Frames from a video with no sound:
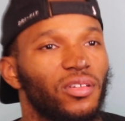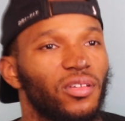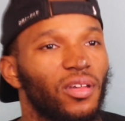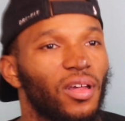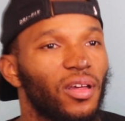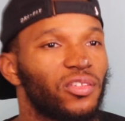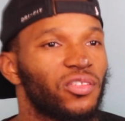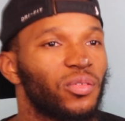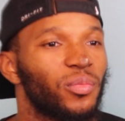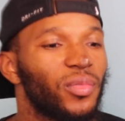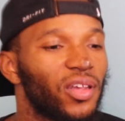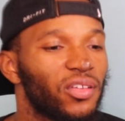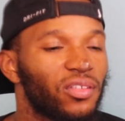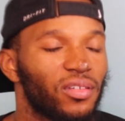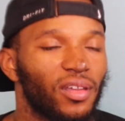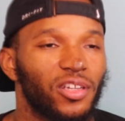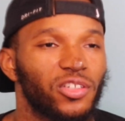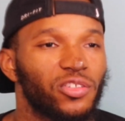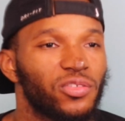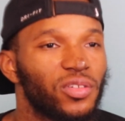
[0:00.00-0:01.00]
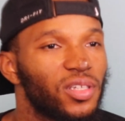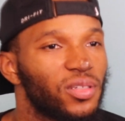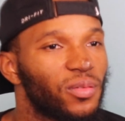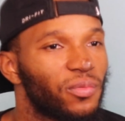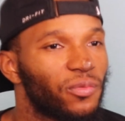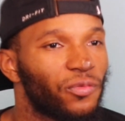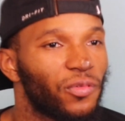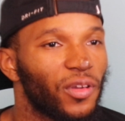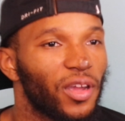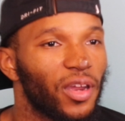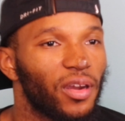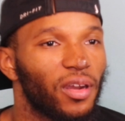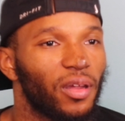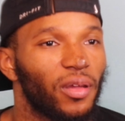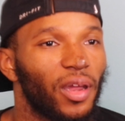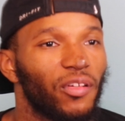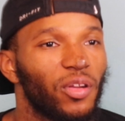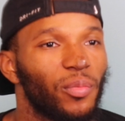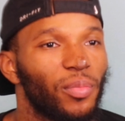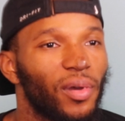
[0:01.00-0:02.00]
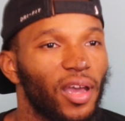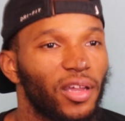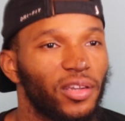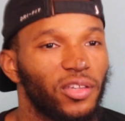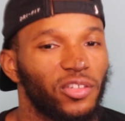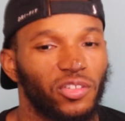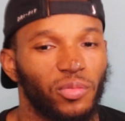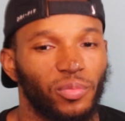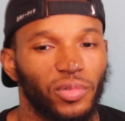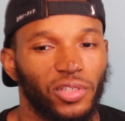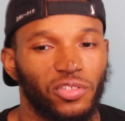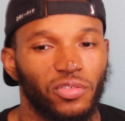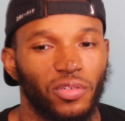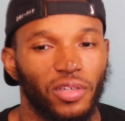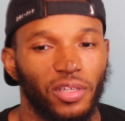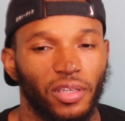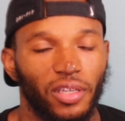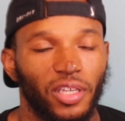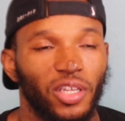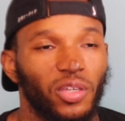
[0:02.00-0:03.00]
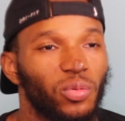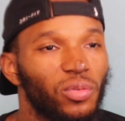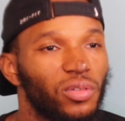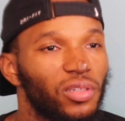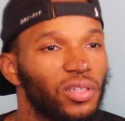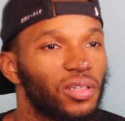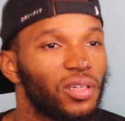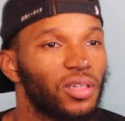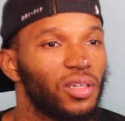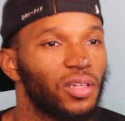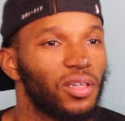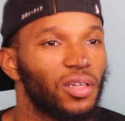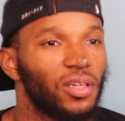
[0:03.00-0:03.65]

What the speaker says: You know, to me, that's not treating them fair. Right. Everybody needs to be treated equally.